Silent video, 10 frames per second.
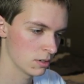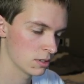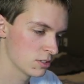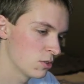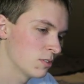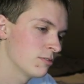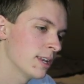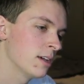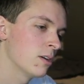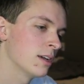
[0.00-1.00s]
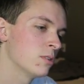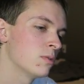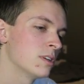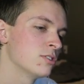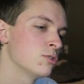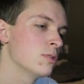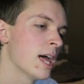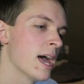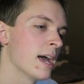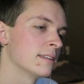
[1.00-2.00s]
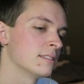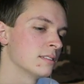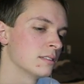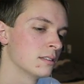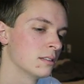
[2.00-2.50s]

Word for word: Stolen video. I don't want to do that.